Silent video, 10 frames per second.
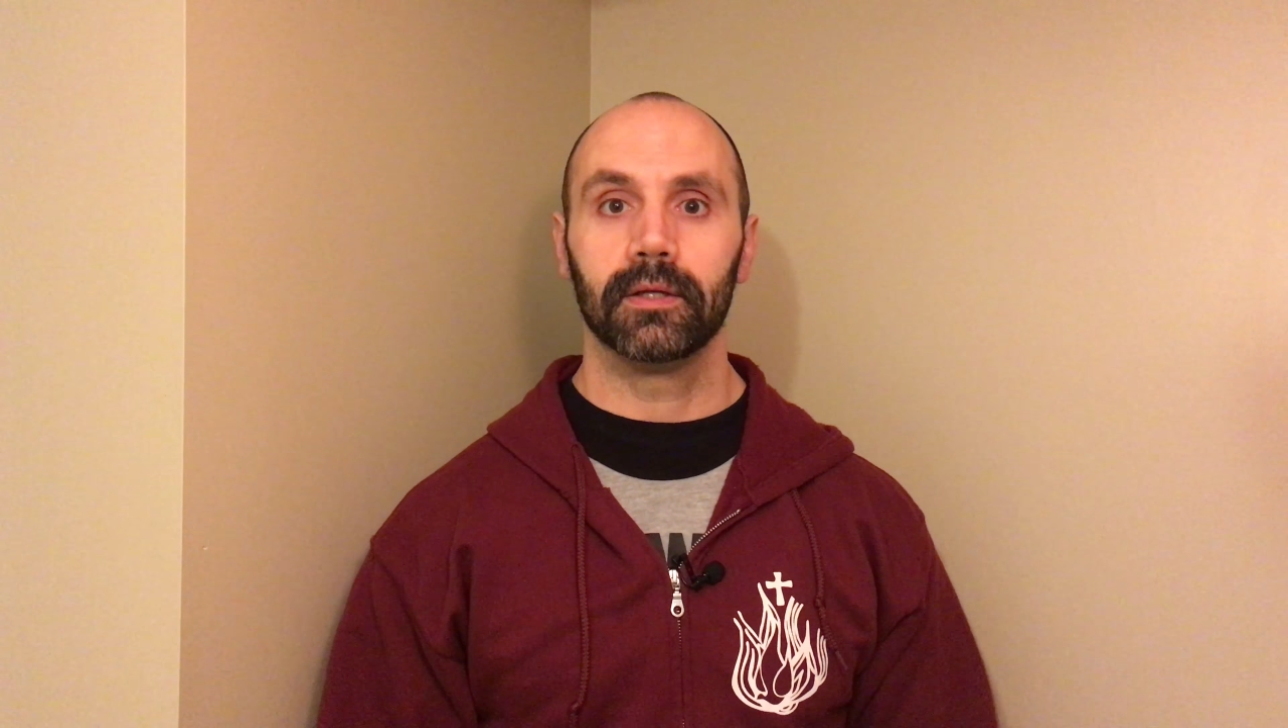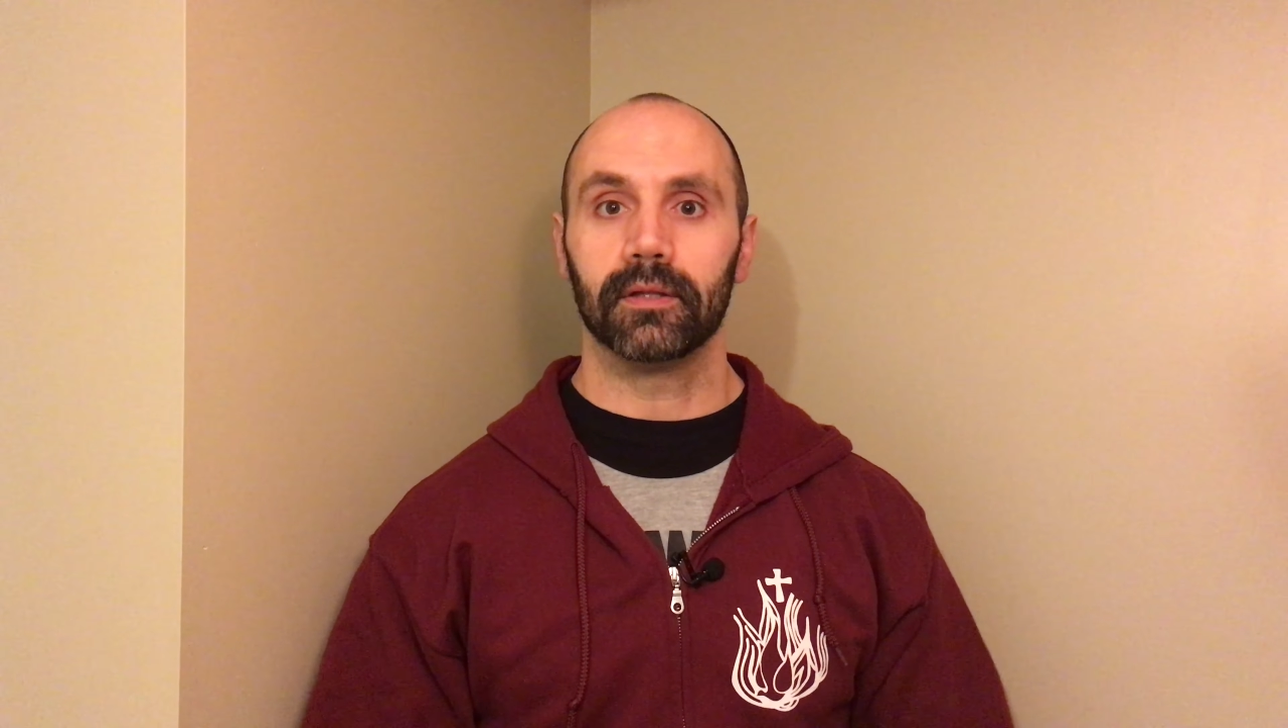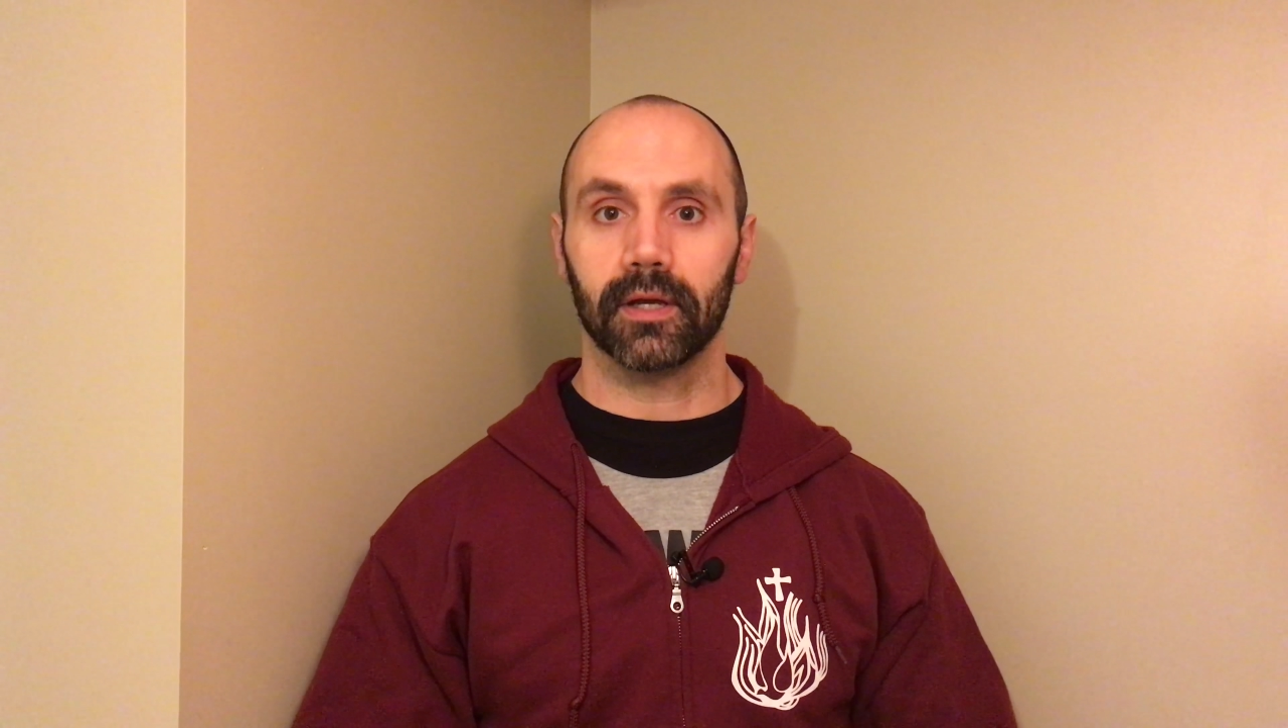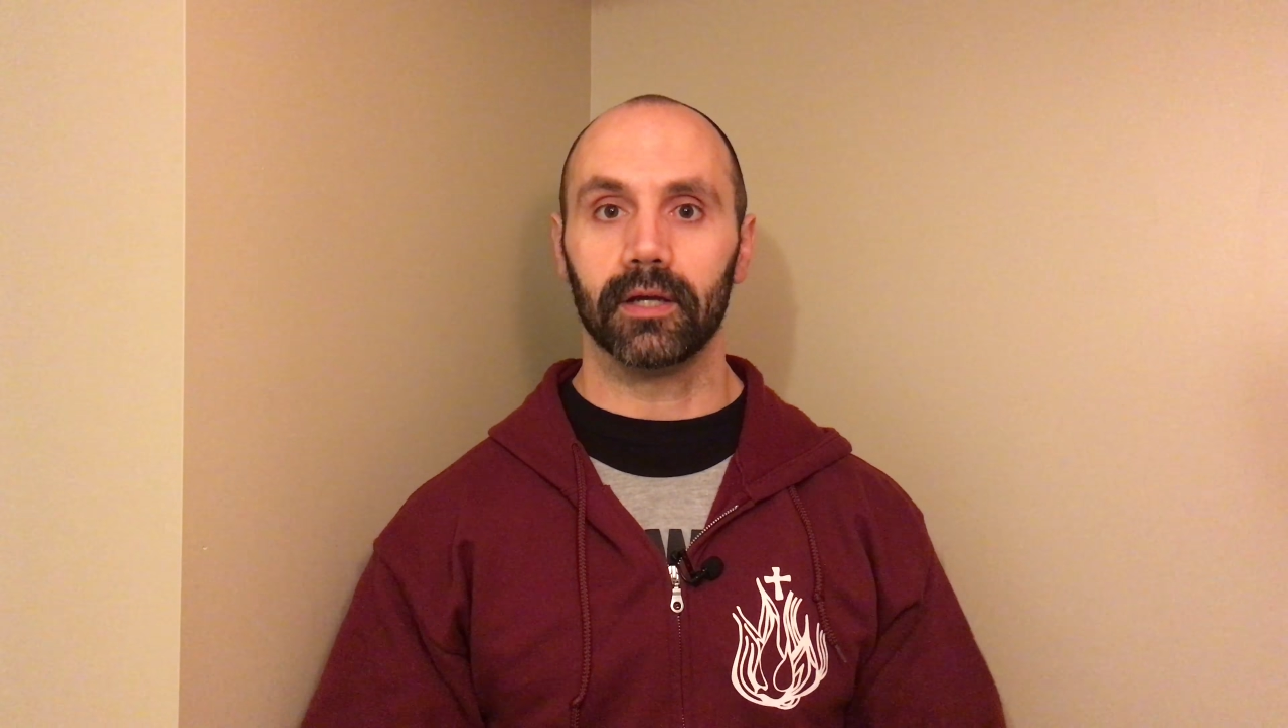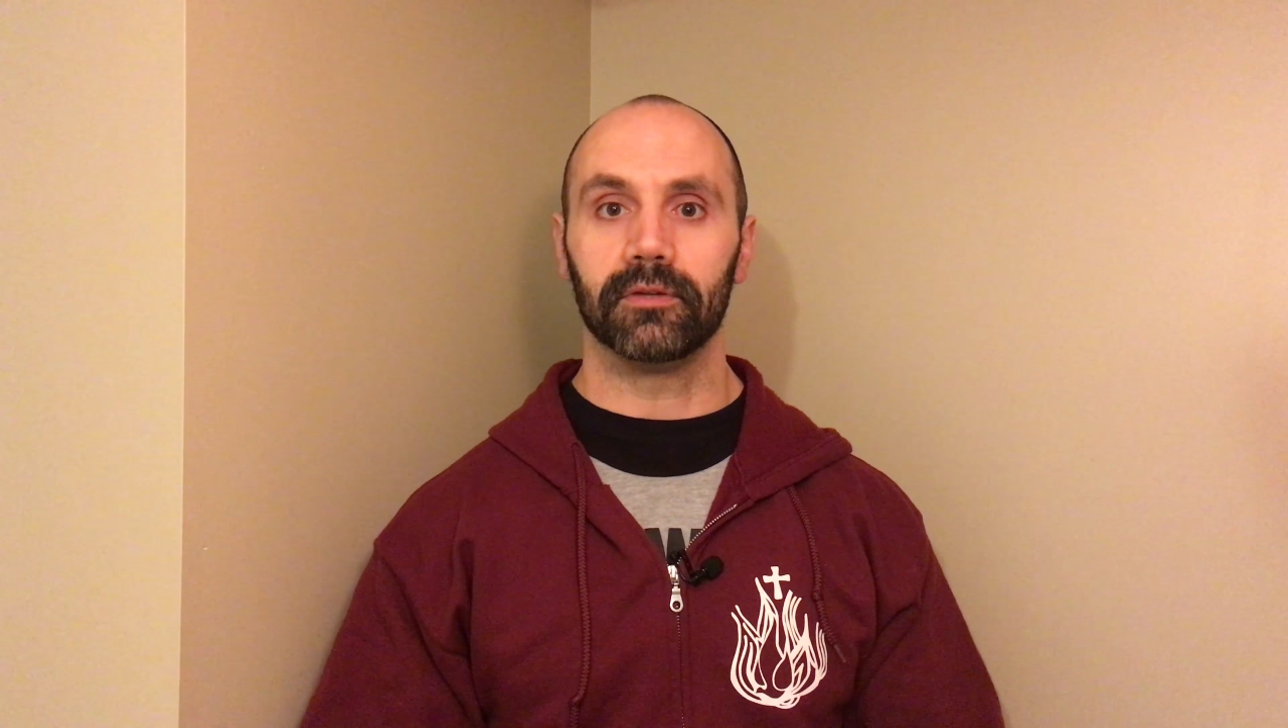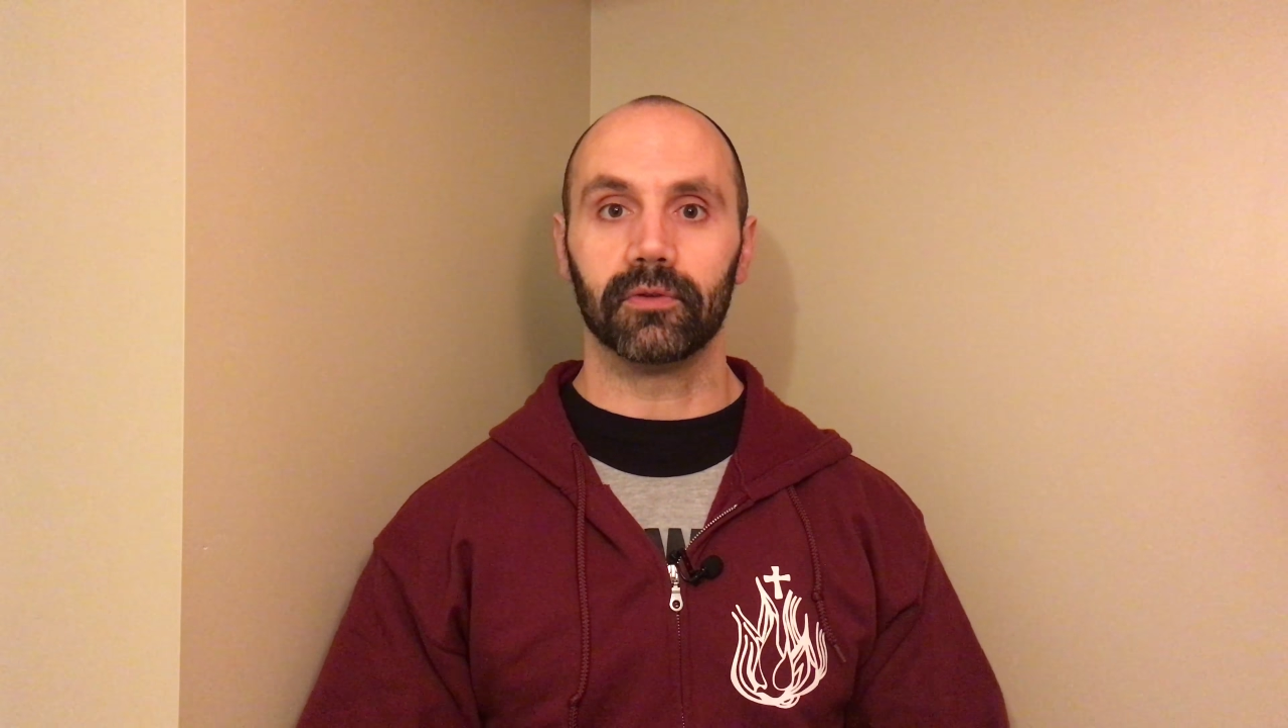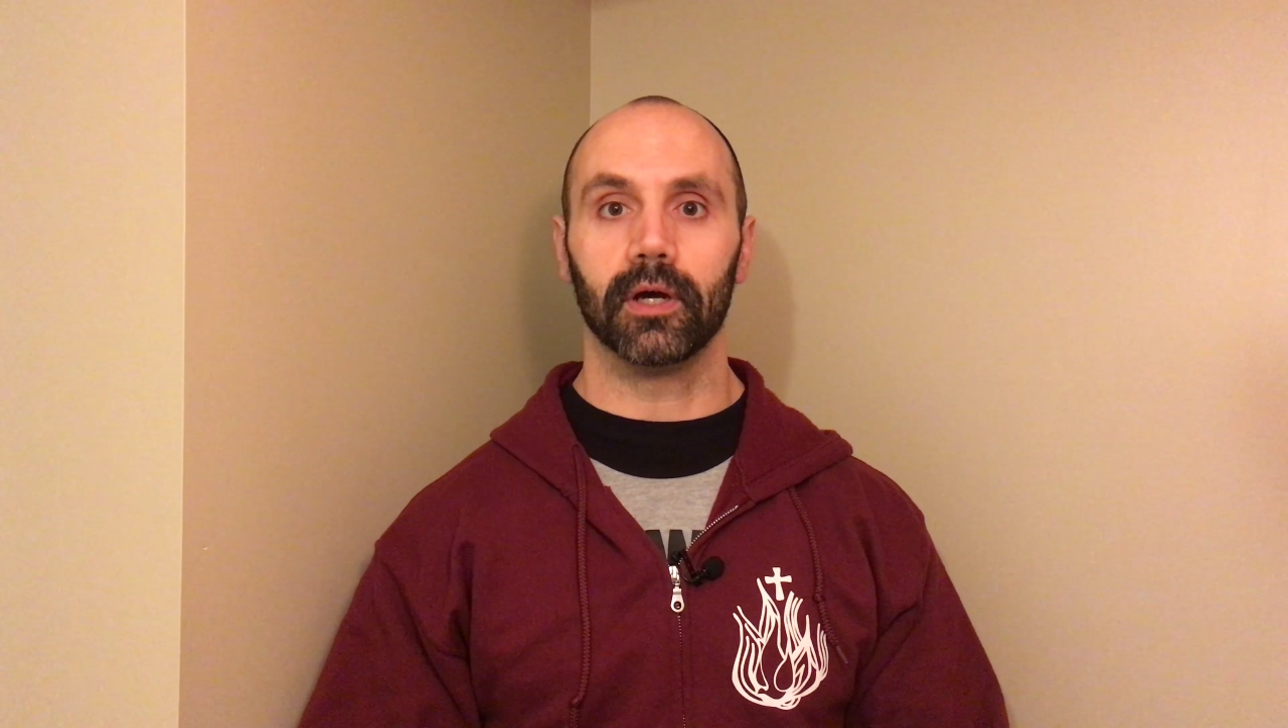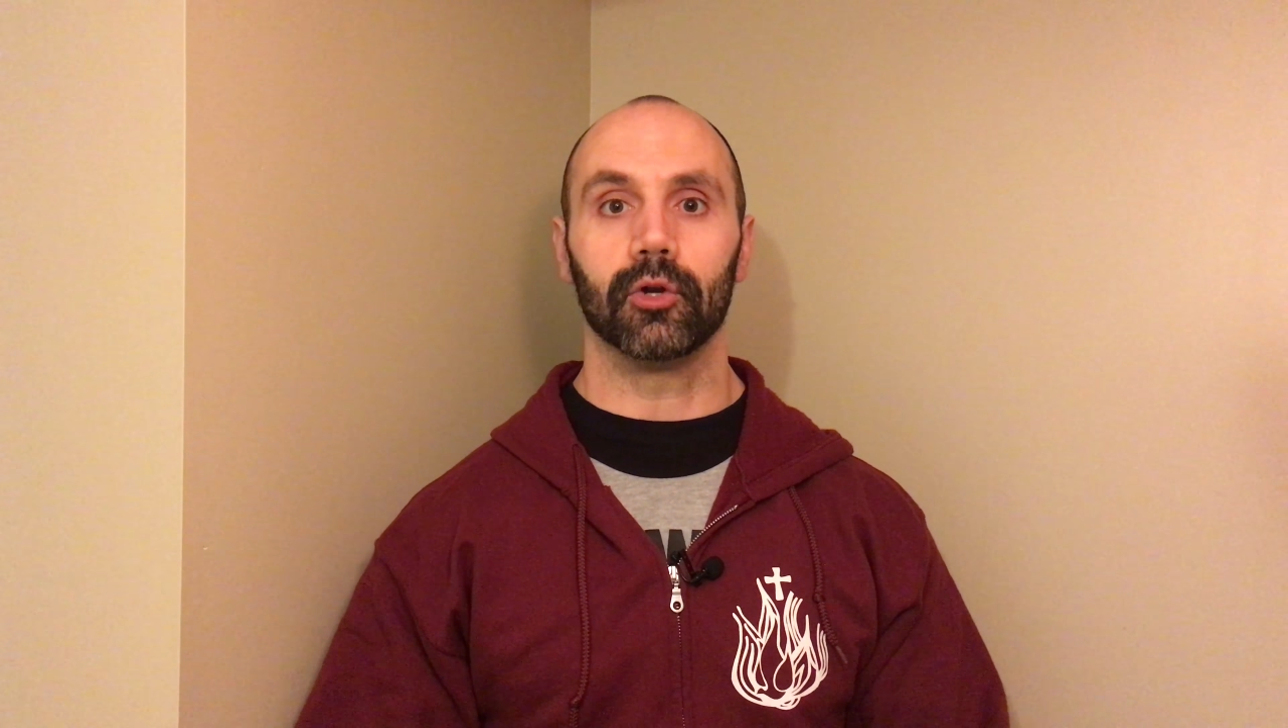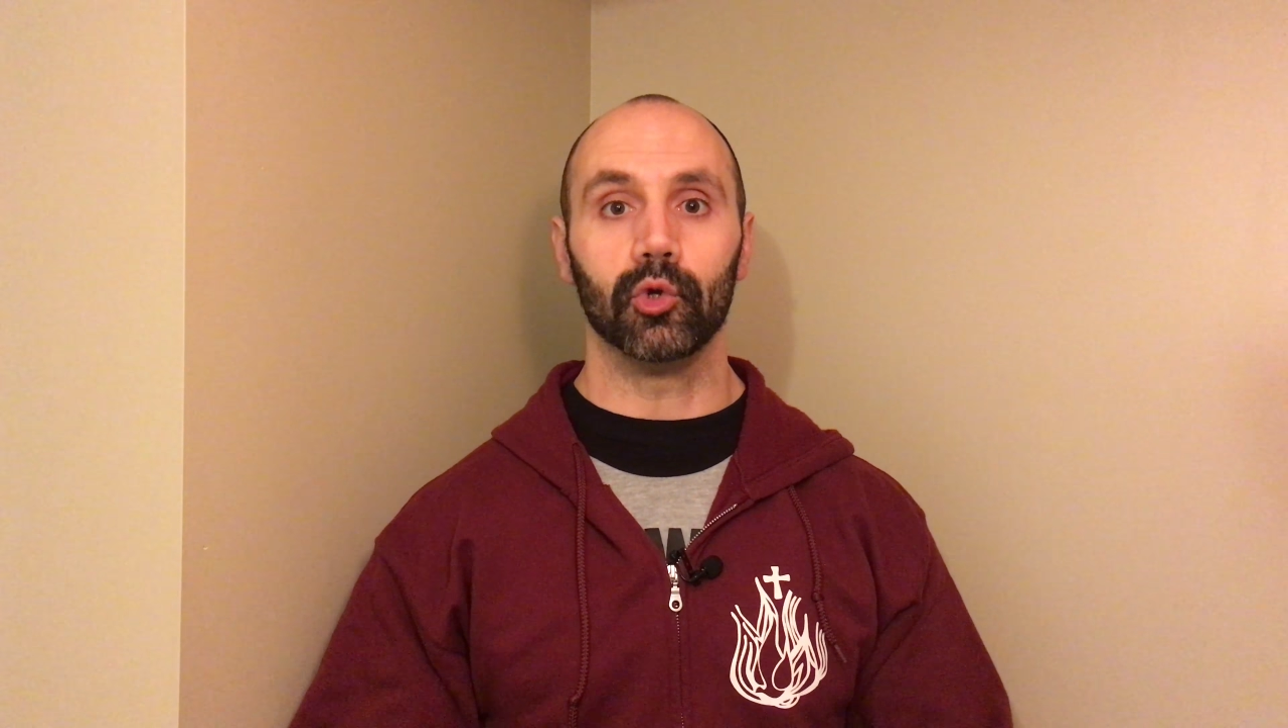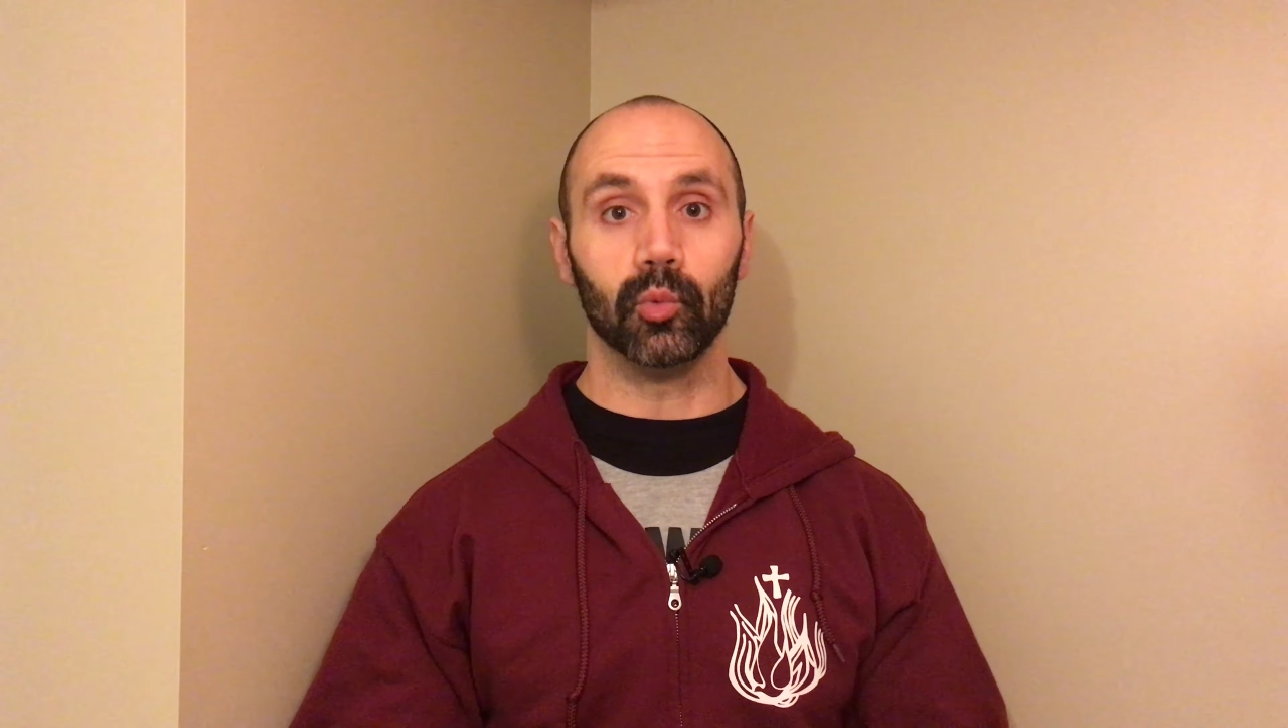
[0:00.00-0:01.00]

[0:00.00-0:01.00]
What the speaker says: the kind of God who